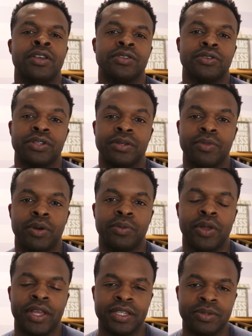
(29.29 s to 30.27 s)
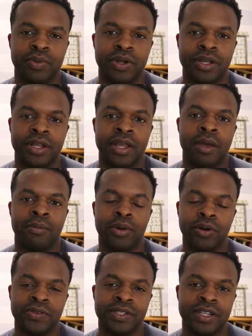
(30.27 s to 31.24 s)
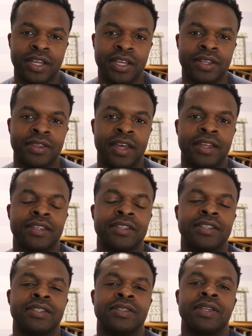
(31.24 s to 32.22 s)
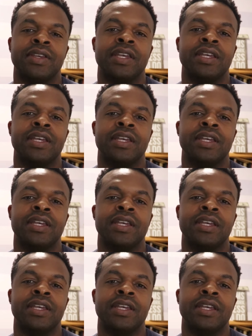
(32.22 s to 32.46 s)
So T-Mobile and Sprint both state that this is